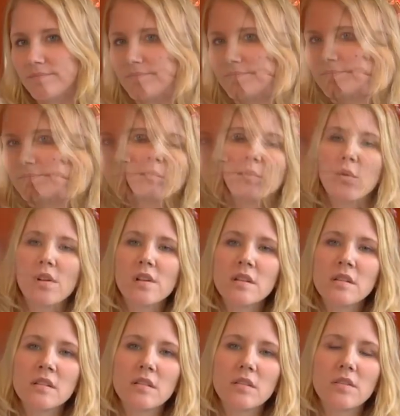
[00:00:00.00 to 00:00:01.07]
It's
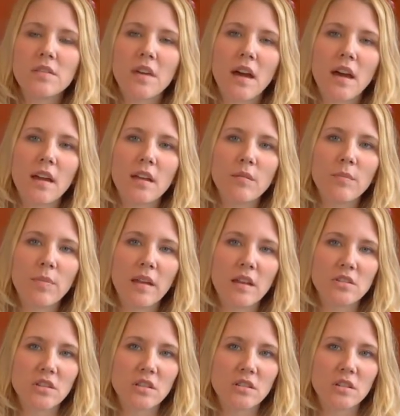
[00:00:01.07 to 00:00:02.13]
important that
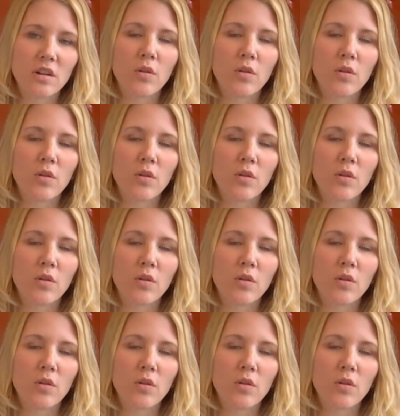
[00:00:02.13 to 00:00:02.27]
patients